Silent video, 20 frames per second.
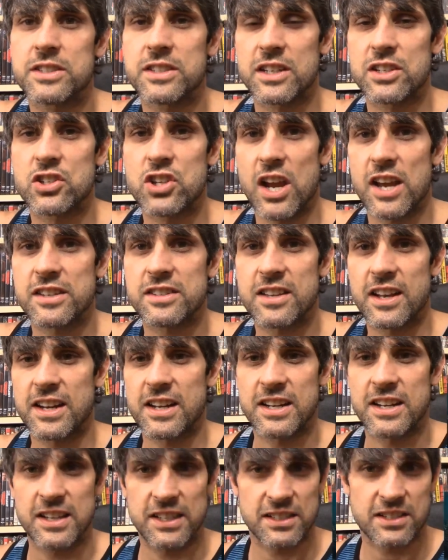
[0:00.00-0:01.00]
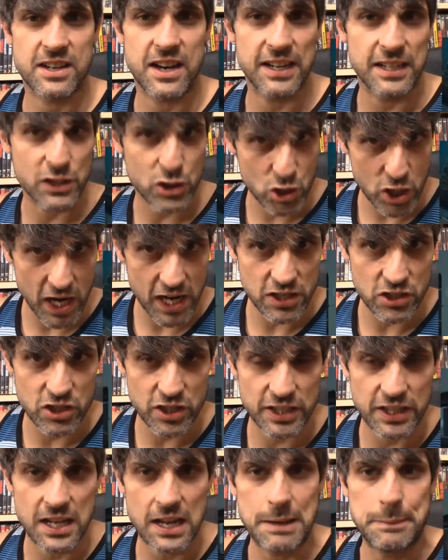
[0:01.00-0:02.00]
suggest that it is kind of
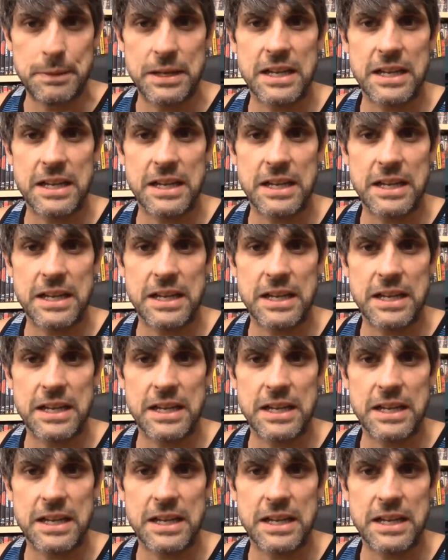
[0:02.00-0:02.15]
changing them